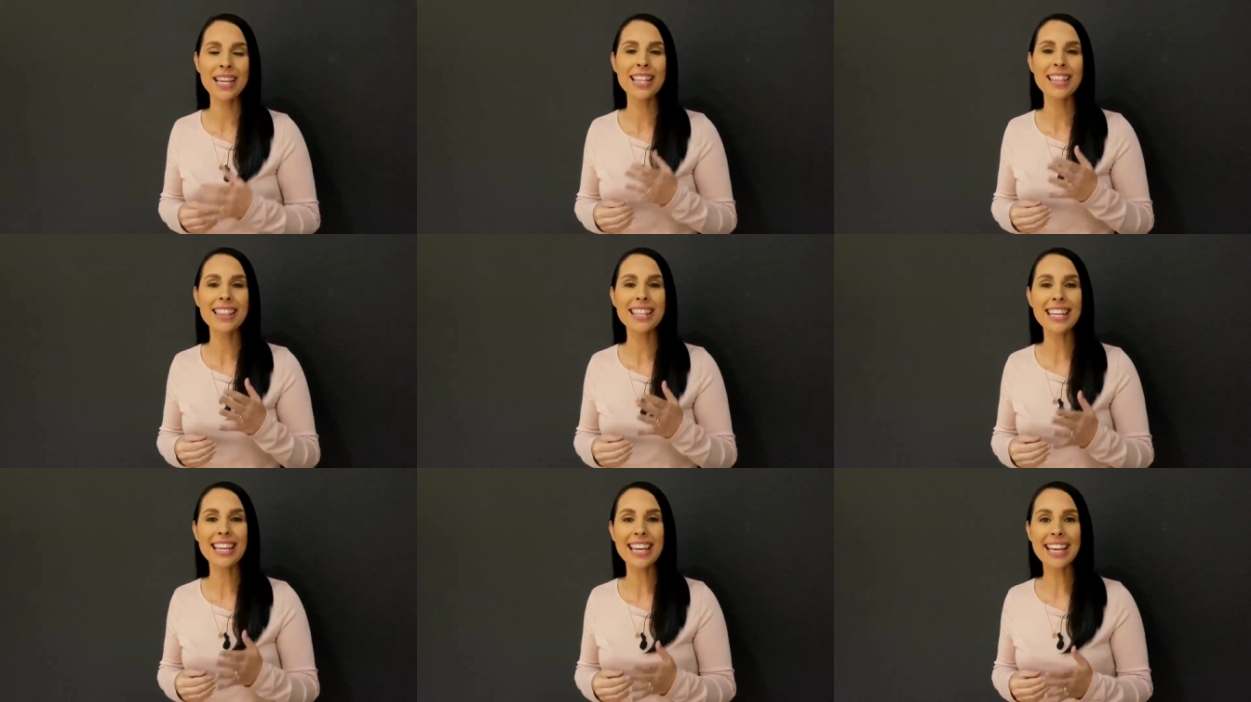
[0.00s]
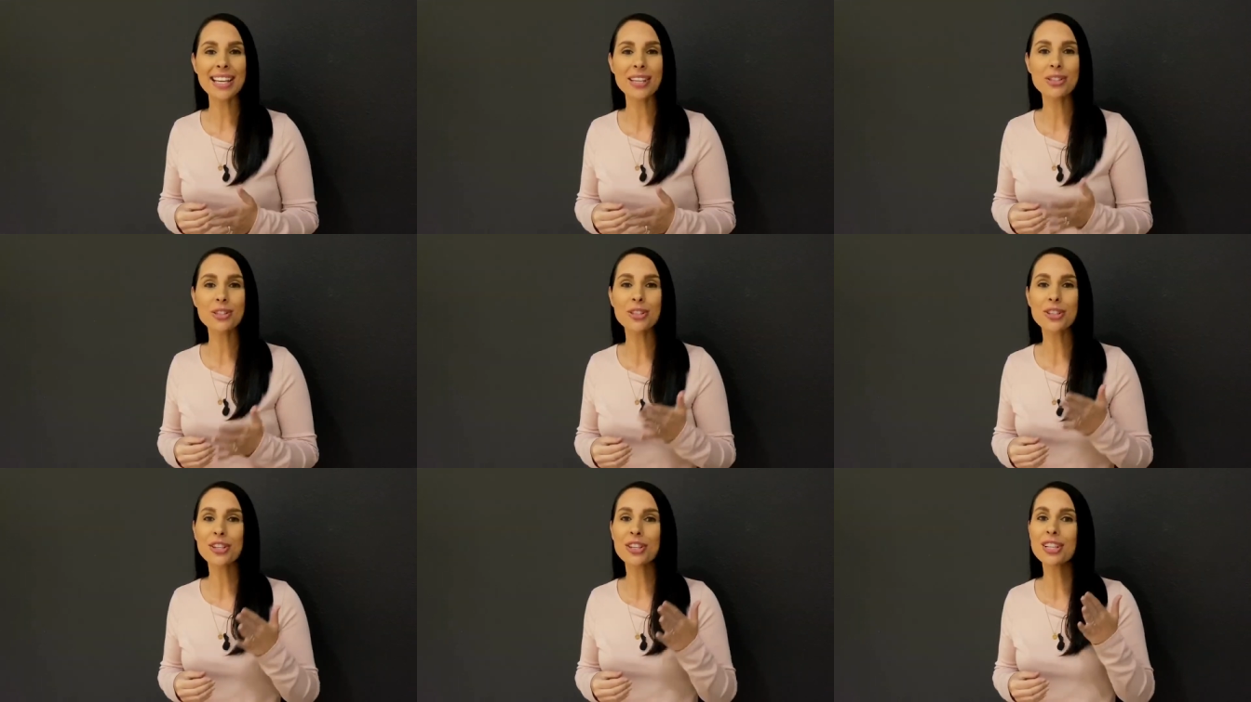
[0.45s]
The
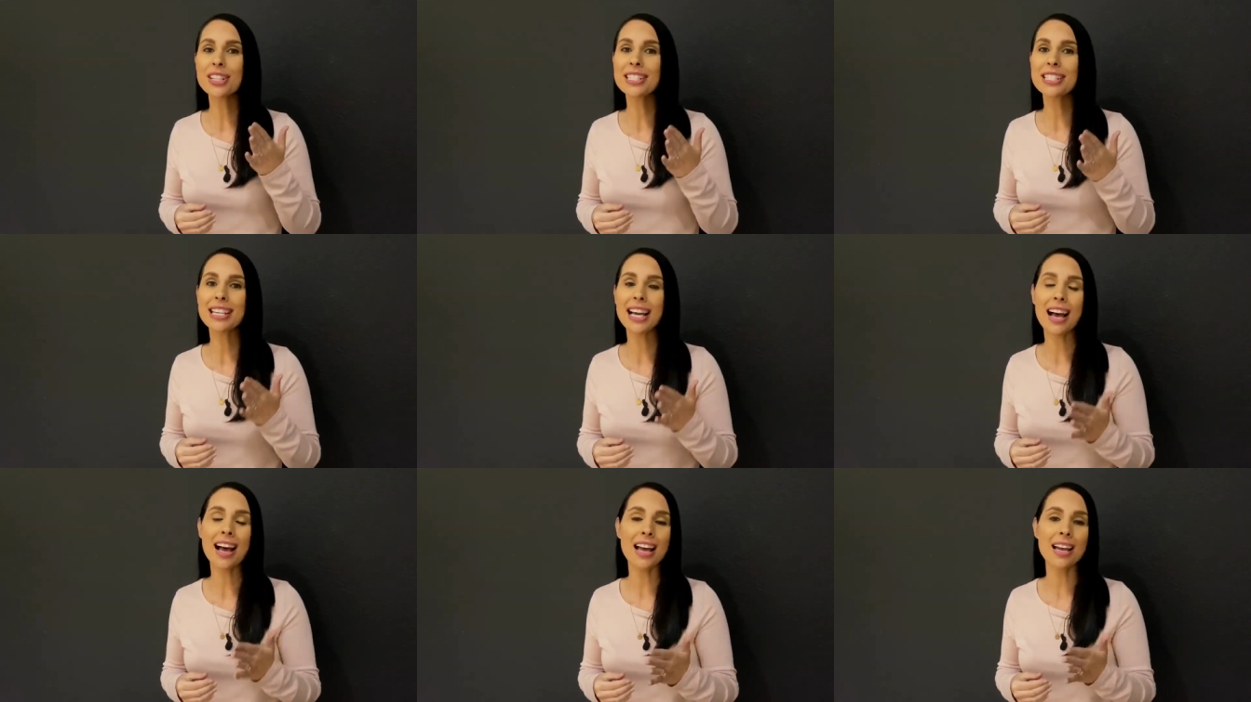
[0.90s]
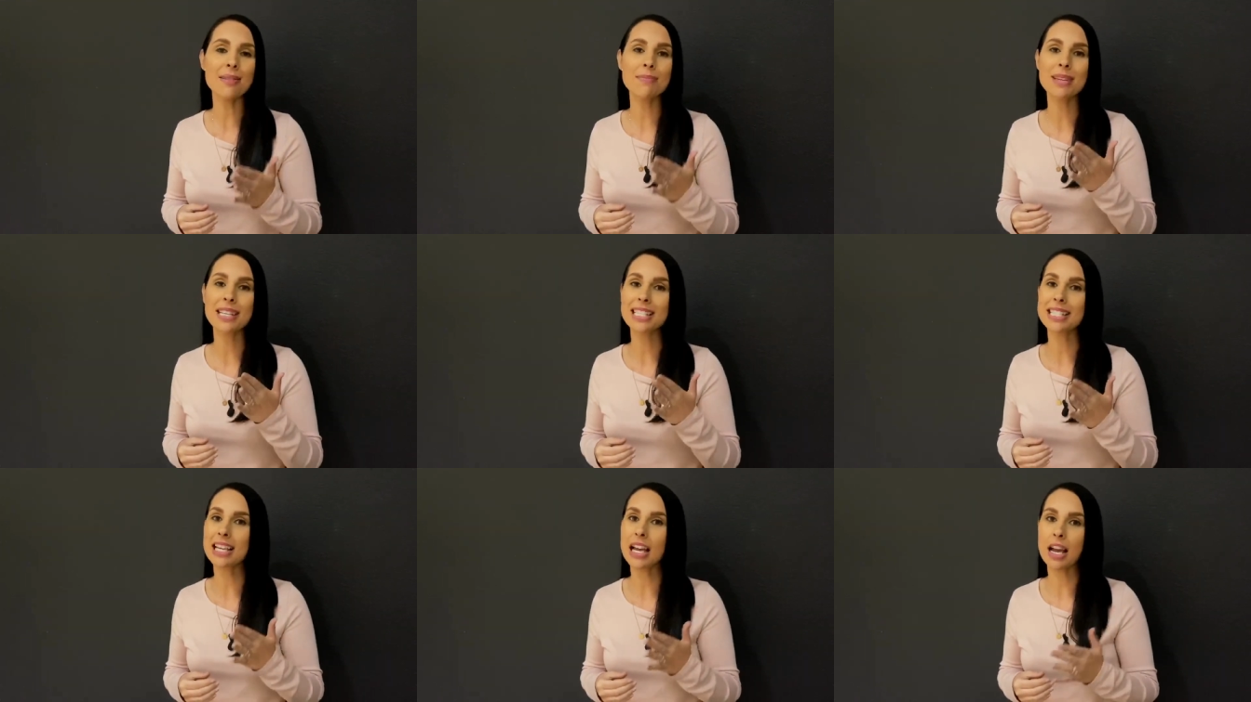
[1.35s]
answer, time
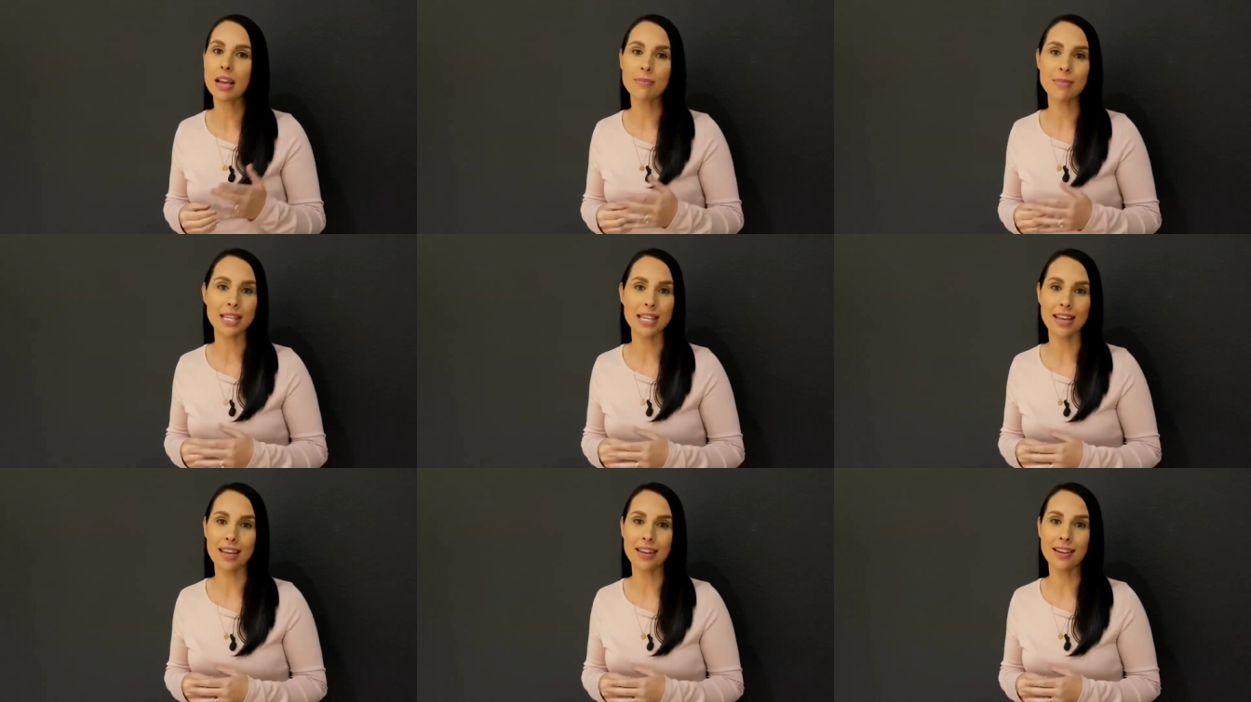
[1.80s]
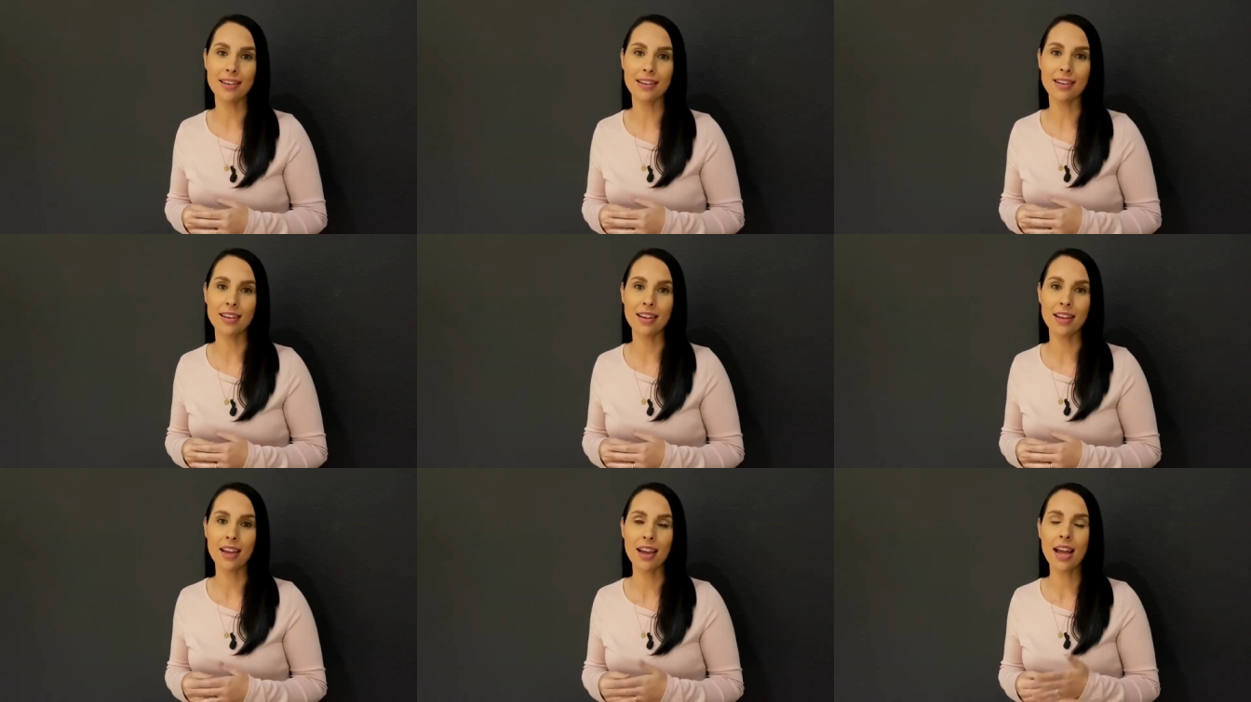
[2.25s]
and time again,
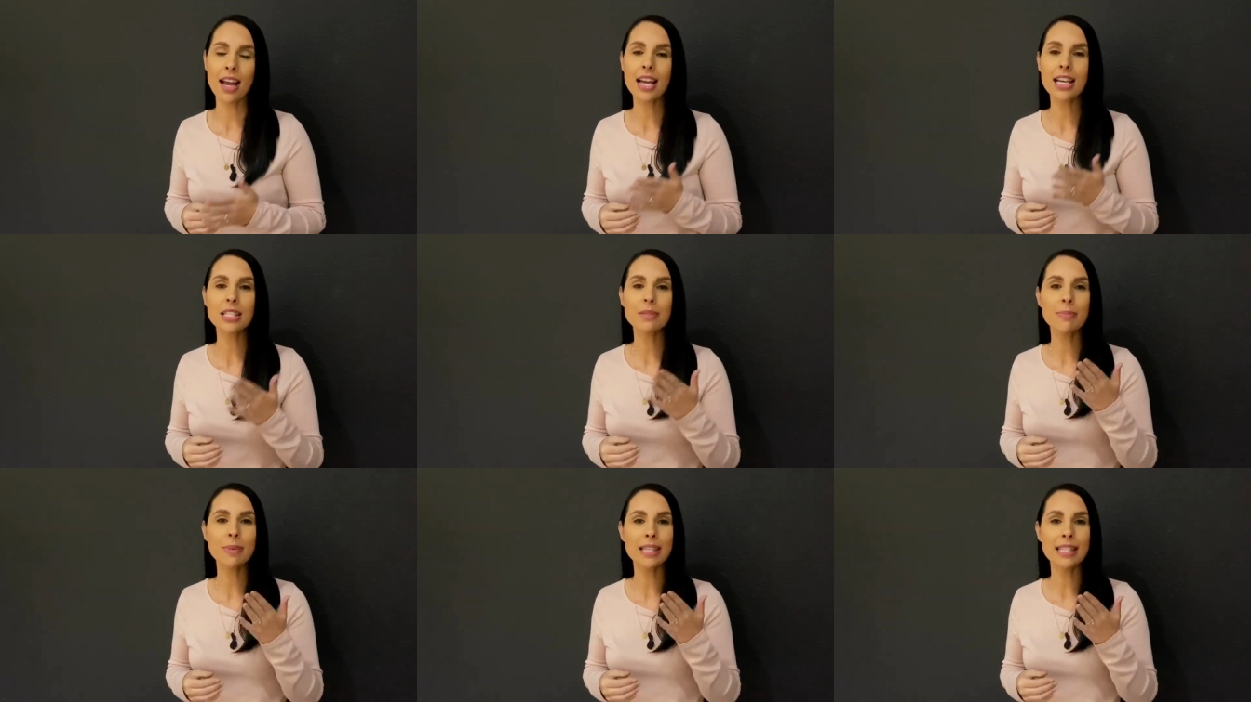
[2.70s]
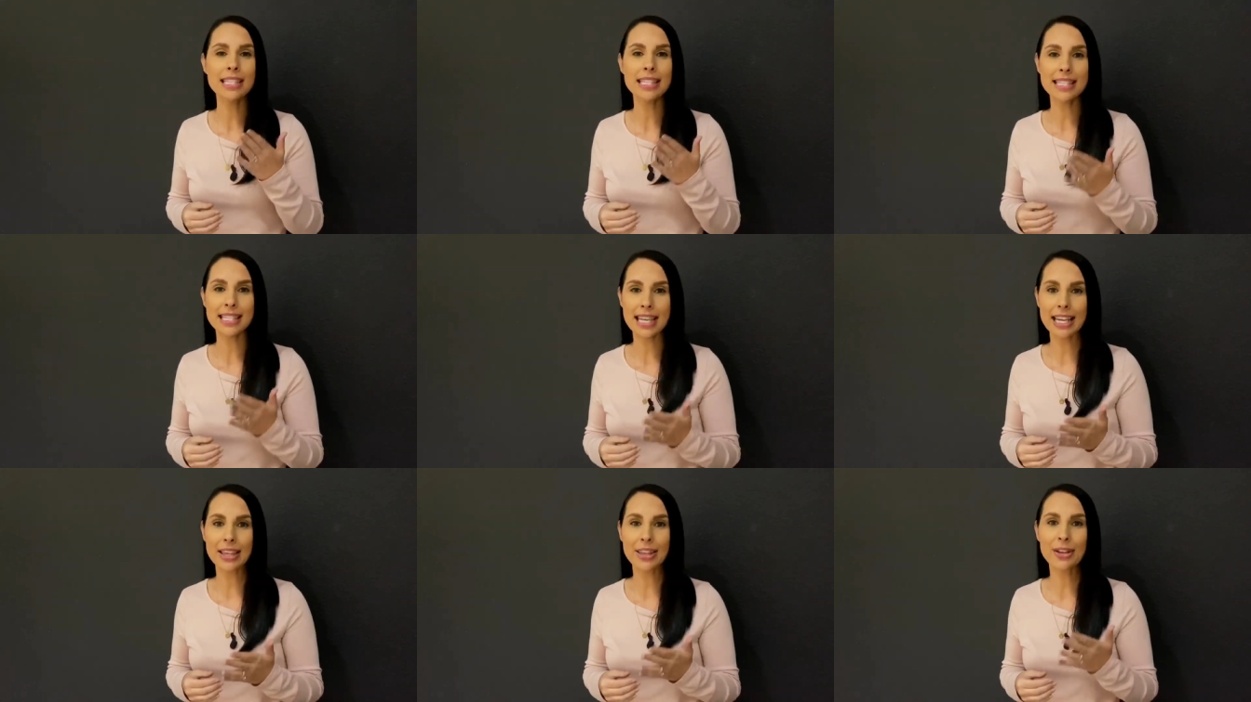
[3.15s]
has been
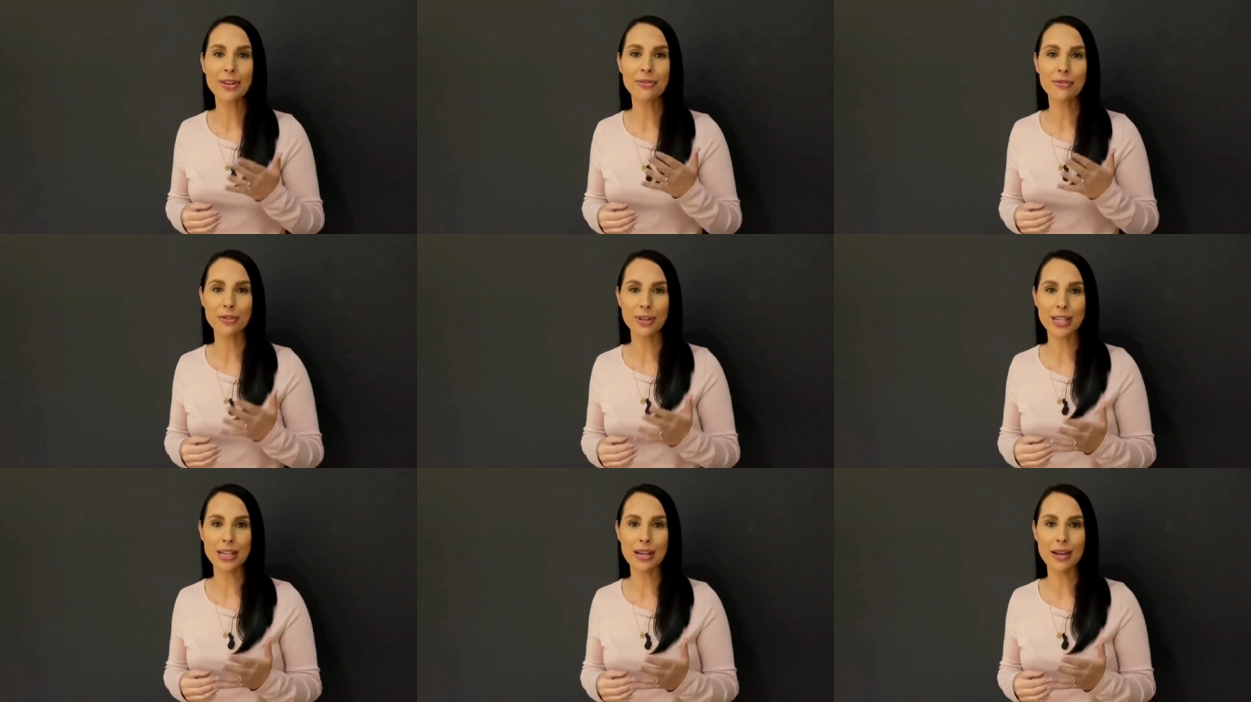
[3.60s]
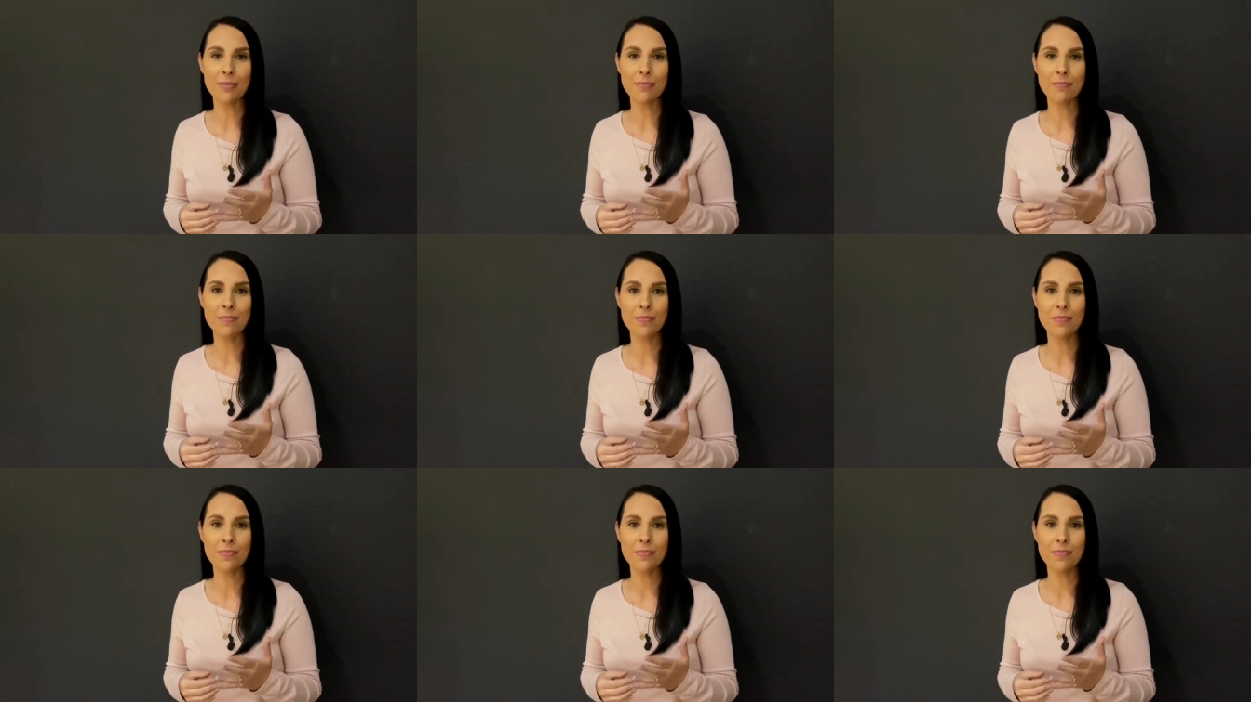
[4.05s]
Selah Freedom.